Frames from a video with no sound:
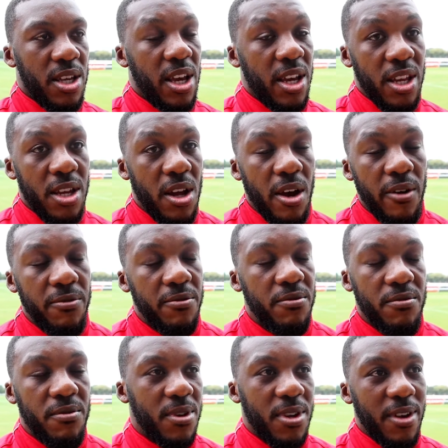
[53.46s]
Yeah, no,
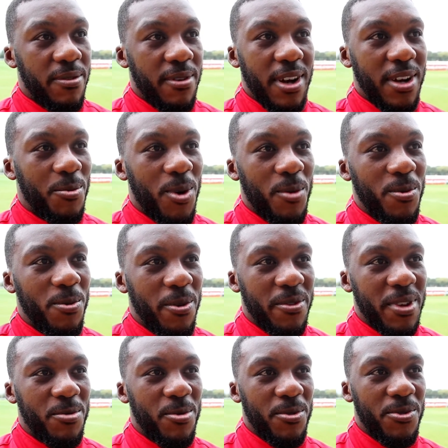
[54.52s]
I've never had a problem with
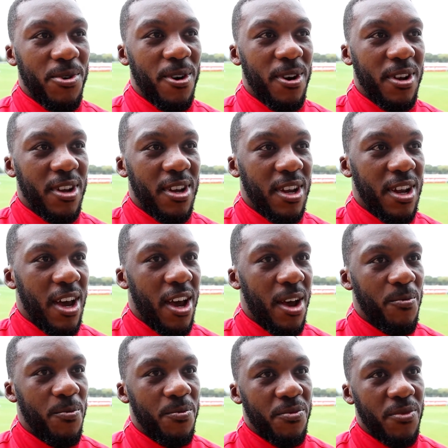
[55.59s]
this before.
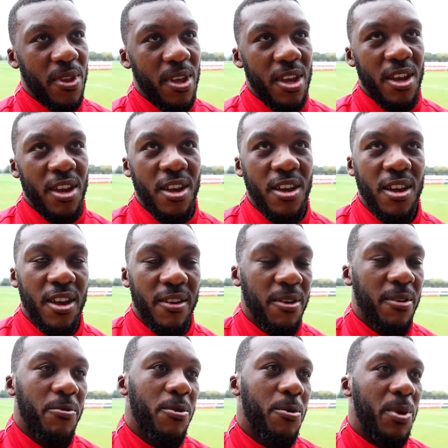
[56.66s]
I think
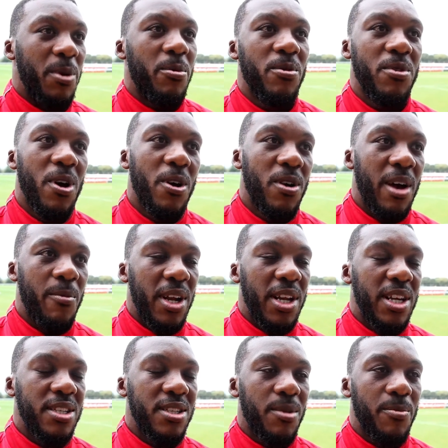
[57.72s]
a few people know like my
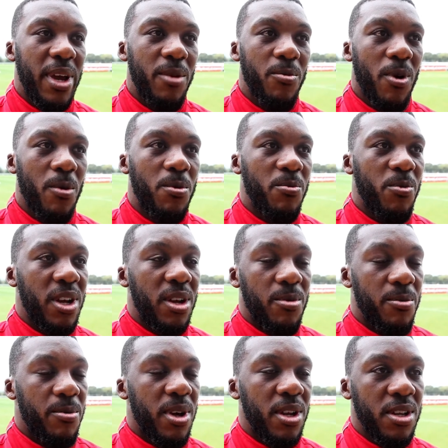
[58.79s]
knee's the main problem really,
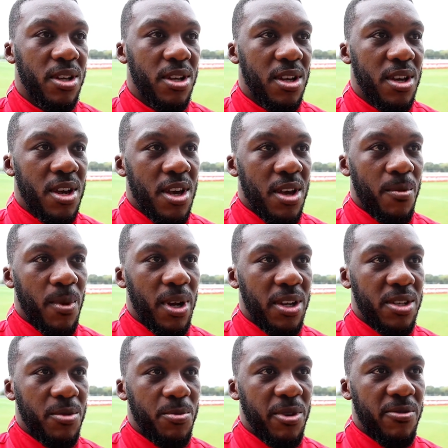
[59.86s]
but my
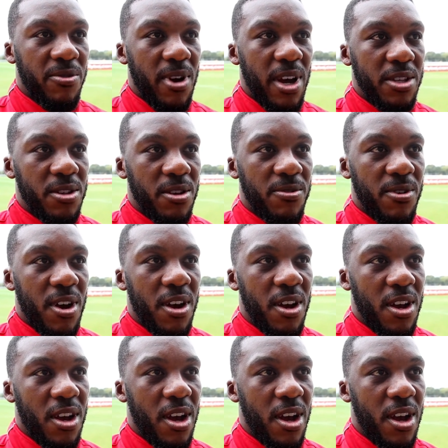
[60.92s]
knees have been fine so far.